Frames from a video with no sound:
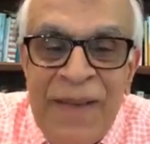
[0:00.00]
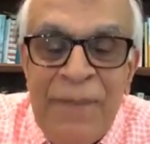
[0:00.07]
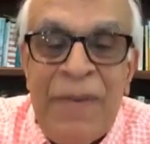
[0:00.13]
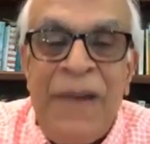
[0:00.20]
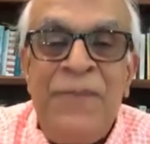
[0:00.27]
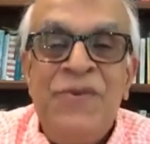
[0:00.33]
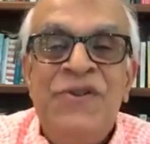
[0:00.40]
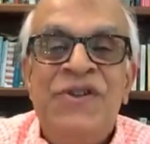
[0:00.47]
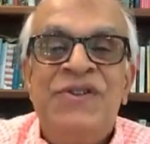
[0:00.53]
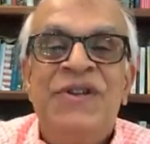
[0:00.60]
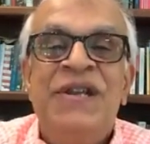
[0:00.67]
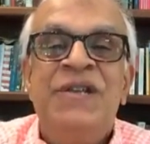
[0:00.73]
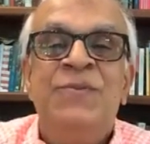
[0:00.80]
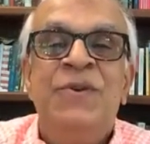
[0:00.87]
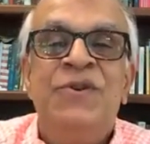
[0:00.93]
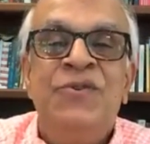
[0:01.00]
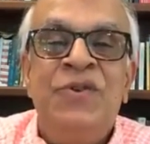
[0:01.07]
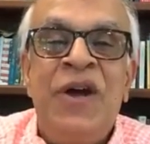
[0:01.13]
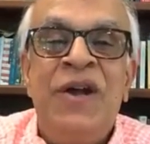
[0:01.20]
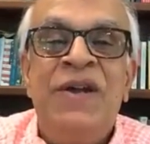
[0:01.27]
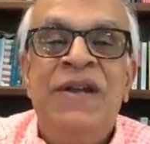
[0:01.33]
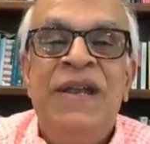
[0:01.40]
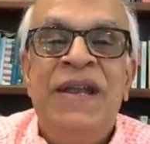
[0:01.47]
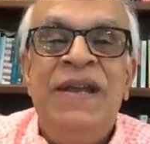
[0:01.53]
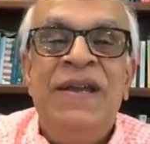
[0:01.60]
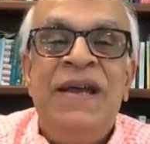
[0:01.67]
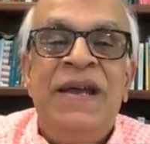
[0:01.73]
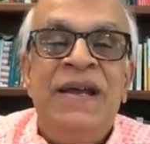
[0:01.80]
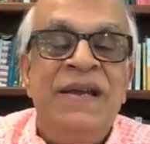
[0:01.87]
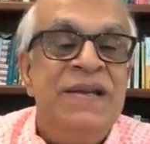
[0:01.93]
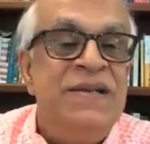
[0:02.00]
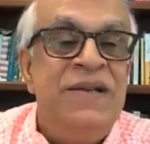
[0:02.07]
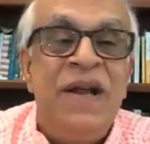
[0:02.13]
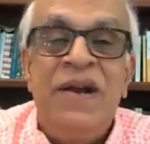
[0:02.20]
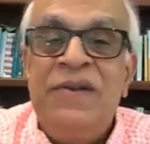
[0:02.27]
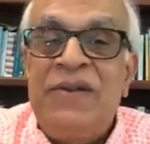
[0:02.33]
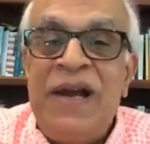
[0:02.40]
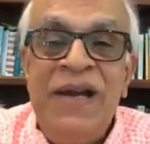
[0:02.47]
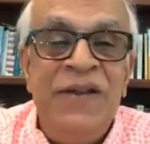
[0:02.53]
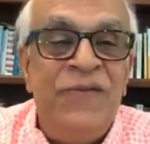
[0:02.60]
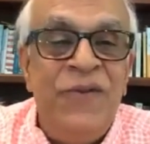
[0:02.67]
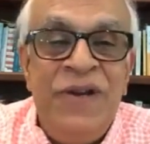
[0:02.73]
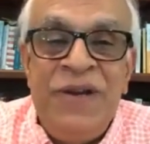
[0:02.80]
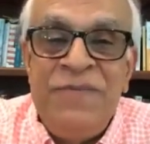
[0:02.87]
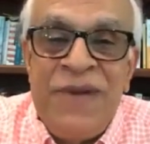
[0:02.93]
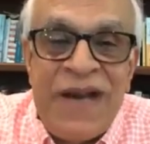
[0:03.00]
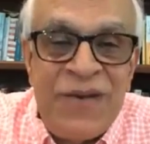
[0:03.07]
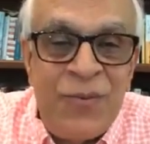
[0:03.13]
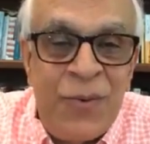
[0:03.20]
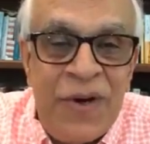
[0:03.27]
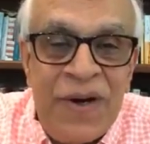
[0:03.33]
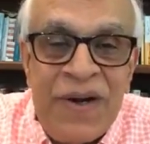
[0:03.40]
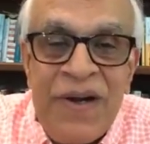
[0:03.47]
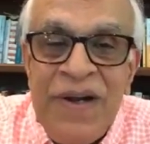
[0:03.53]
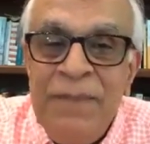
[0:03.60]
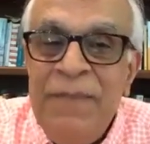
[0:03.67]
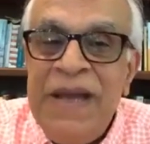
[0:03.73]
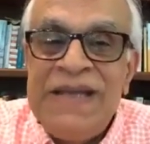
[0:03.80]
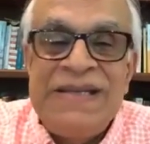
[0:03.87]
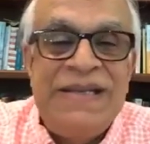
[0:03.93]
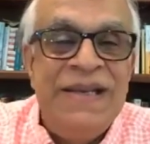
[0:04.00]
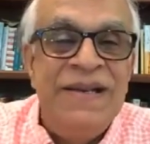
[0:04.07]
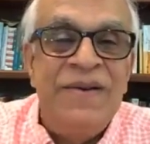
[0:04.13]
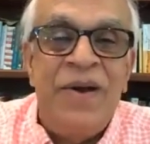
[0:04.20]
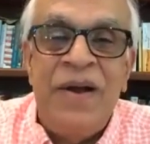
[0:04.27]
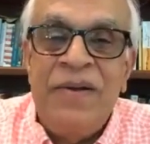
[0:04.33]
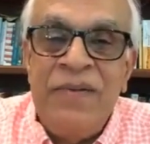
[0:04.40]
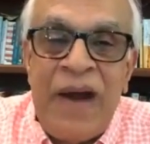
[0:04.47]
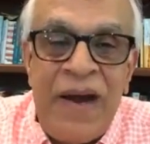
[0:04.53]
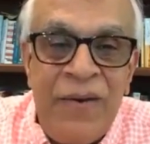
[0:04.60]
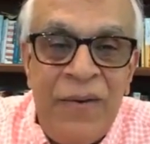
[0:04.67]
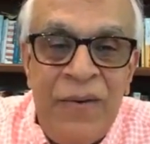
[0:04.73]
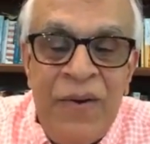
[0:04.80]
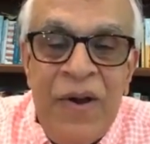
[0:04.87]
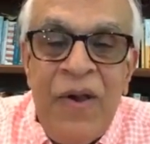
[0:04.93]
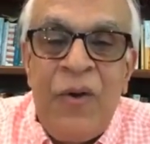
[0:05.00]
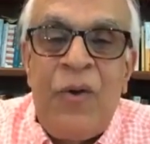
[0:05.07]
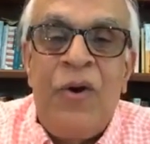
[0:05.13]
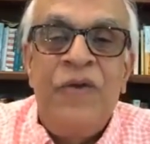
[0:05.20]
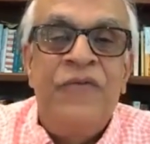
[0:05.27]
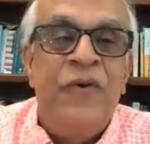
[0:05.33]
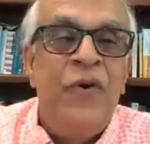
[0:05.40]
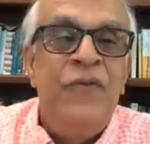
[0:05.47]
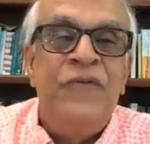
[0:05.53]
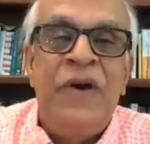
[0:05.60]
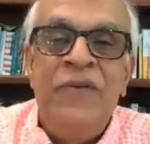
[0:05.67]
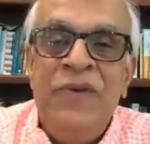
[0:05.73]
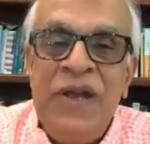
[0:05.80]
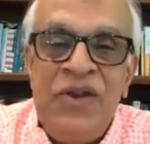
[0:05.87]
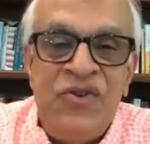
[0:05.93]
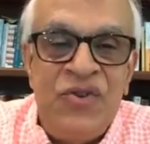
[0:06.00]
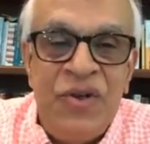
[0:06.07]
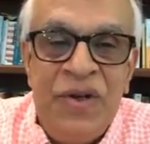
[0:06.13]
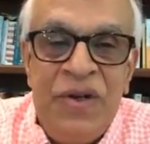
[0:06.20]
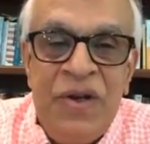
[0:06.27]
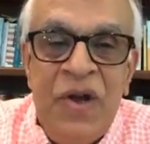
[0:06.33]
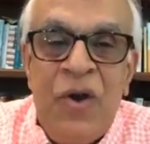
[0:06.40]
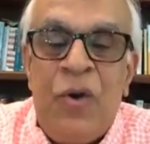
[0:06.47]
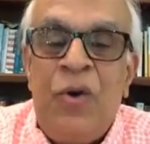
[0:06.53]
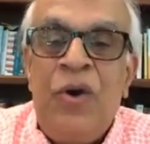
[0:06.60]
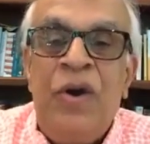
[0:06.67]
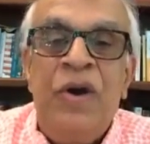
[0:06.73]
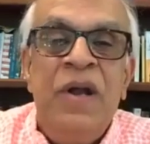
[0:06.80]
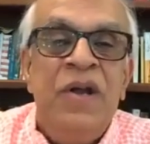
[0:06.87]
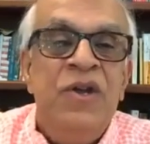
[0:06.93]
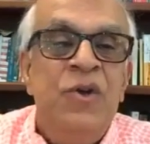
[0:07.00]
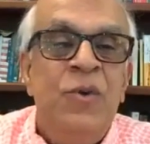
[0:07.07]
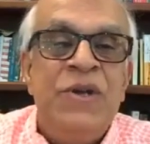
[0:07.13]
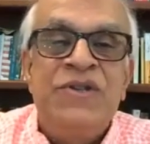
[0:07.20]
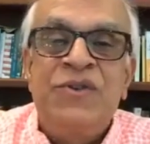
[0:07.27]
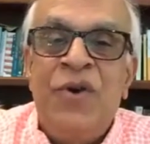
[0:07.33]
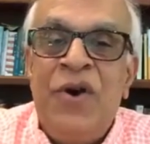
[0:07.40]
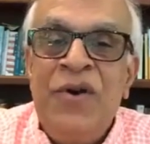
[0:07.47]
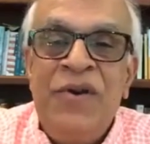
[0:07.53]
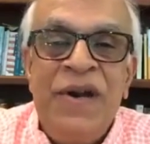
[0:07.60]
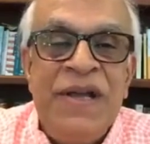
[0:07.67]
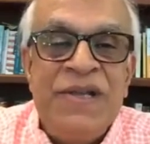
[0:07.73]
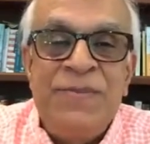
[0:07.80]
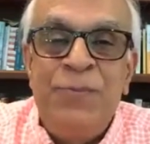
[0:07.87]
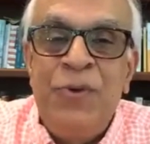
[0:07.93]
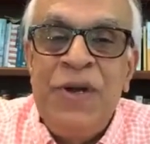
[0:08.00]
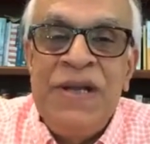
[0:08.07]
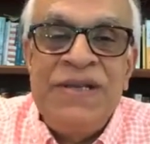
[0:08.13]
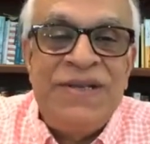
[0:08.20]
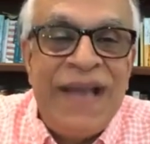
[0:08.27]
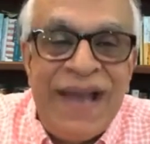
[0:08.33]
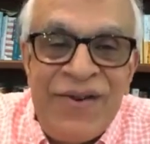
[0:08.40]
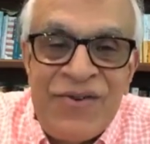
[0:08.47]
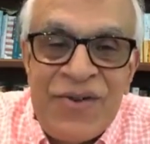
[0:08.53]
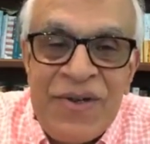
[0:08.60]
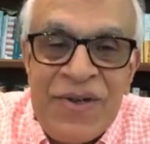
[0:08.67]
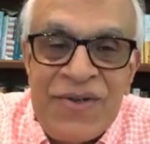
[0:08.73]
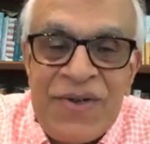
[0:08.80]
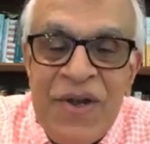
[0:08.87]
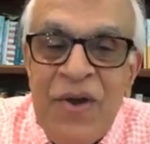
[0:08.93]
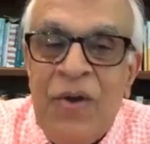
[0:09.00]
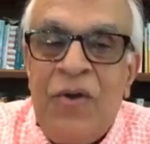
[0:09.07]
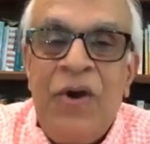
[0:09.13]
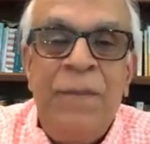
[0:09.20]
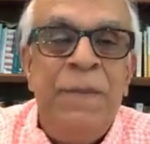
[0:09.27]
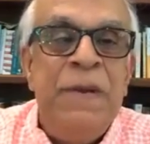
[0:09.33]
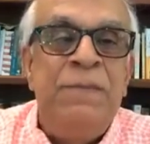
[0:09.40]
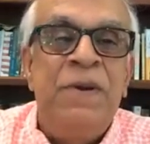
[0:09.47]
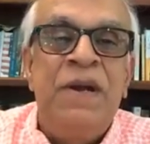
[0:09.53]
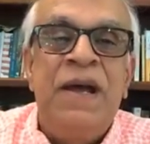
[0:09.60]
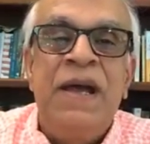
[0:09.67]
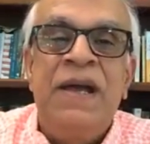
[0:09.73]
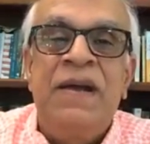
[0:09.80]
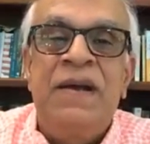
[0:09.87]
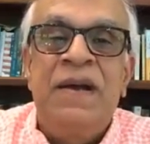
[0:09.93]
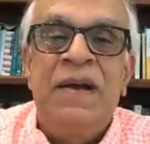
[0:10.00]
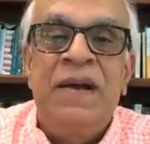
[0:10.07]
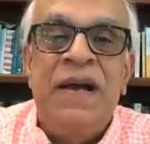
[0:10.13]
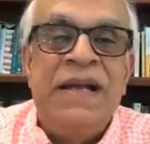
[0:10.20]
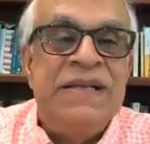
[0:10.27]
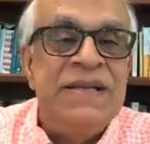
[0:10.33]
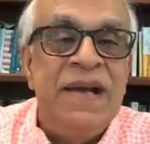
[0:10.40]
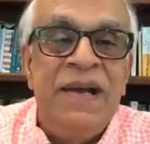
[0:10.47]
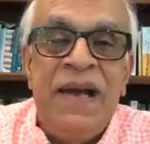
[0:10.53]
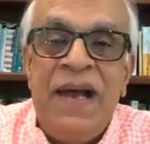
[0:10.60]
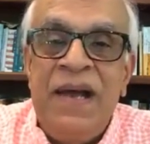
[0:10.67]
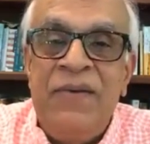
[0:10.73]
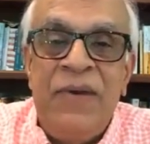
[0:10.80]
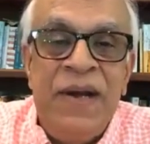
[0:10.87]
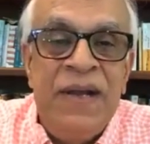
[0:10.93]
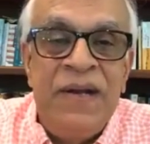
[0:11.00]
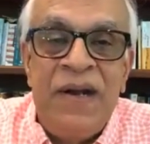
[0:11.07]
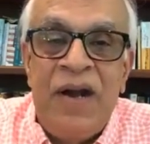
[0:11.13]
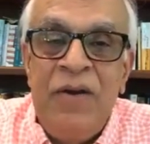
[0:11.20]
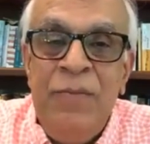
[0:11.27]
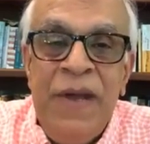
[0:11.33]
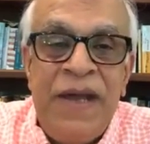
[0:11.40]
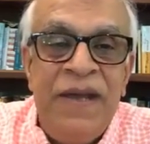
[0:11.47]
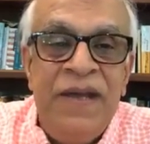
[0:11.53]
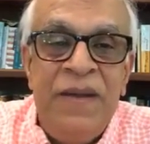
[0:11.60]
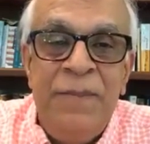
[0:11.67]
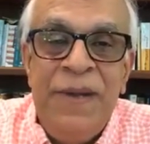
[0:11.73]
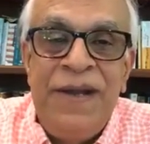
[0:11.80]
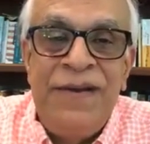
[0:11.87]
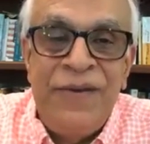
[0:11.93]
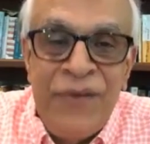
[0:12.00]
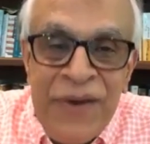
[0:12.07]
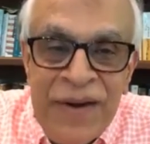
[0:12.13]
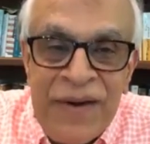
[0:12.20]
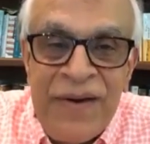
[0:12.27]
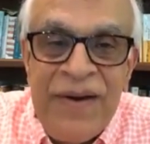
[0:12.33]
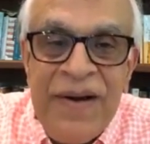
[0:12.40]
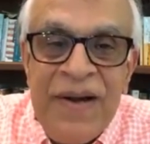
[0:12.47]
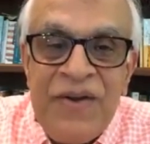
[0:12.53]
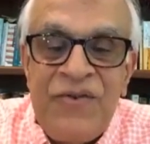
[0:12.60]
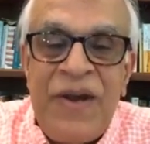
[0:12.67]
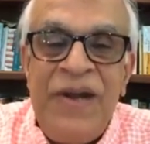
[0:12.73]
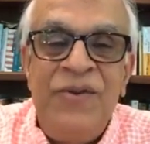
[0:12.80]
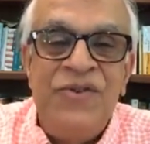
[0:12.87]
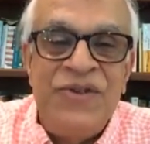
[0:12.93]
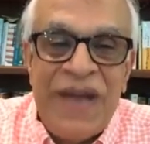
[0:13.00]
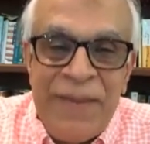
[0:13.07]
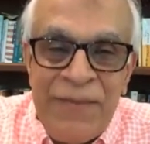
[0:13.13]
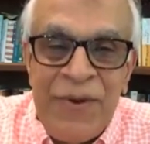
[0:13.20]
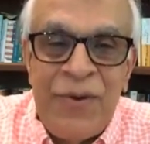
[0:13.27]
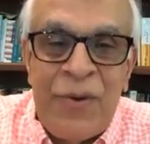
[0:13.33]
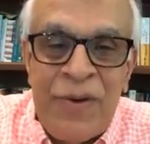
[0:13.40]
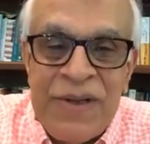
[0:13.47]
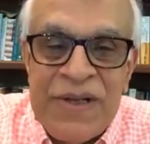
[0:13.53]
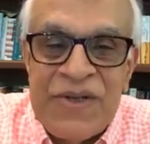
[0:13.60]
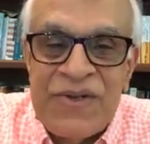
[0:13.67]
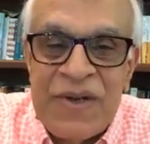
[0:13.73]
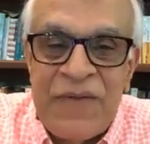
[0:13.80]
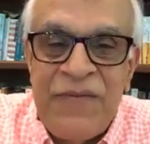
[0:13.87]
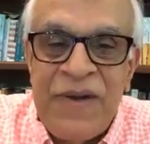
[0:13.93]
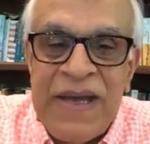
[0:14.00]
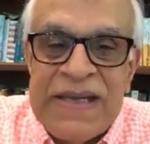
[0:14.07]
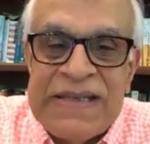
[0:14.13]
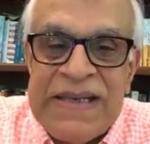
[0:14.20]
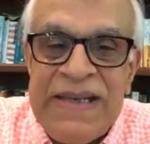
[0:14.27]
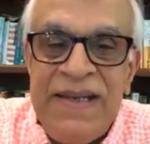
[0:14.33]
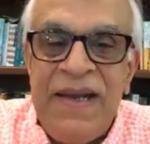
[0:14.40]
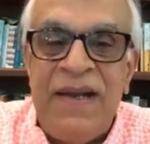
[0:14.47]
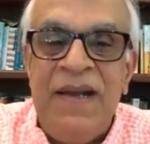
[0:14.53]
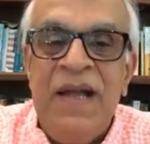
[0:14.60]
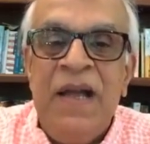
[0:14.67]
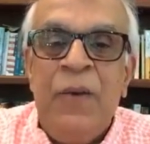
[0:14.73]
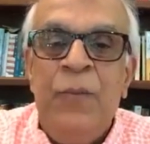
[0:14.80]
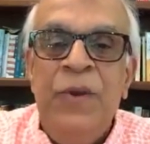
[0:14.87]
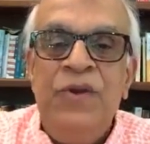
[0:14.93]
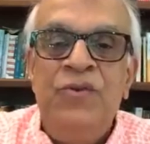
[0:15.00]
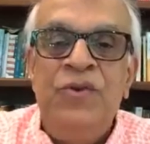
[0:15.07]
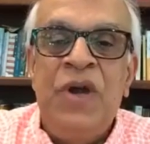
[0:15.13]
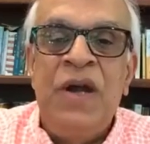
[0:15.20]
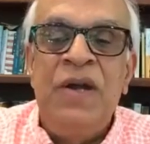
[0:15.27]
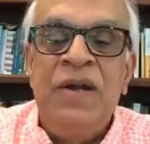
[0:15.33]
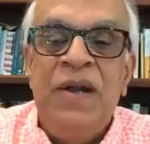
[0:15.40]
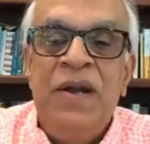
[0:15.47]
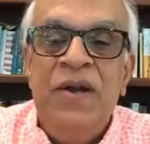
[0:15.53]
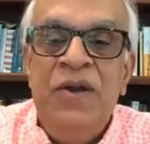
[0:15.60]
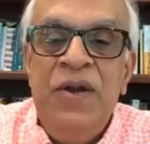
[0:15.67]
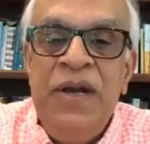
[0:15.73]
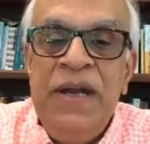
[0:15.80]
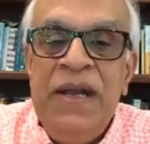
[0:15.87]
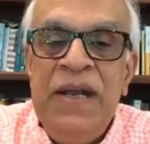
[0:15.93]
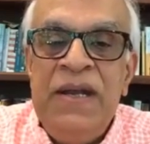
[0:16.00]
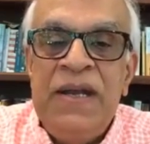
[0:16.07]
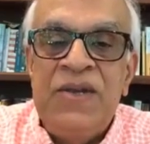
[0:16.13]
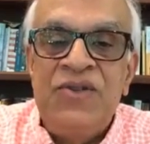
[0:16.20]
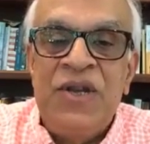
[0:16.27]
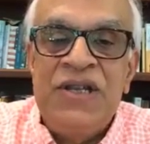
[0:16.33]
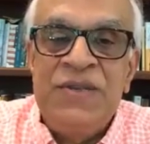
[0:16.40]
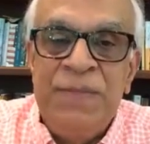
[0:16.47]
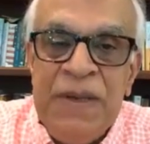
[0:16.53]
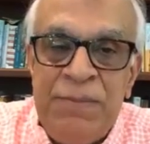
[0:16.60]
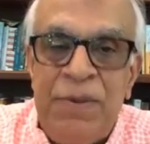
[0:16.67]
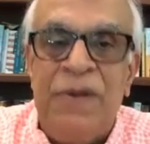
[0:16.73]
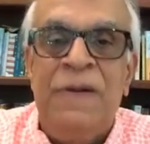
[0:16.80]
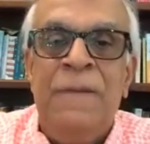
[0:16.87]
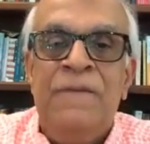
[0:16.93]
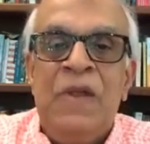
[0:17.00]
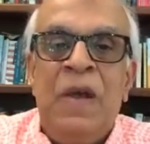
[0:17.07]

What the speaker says: My position is we do not need Dalit Freedom Network based in Colorado, or Ford Foundation, or US Congress putting sanctions, or people like Kancha Ilaiah running around making a big career trying to champion all this stuff against India. We do not need such people.